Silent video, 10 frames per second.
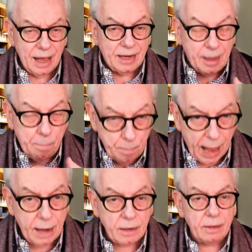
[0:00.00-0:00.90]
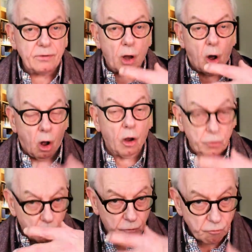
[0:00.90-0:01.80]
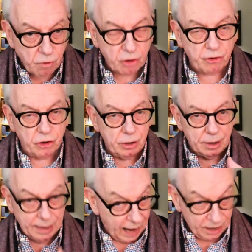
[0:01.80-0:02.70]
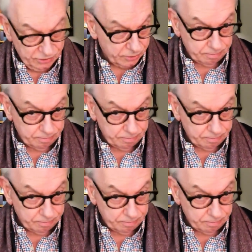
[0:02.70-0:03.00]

depends on Russian gas.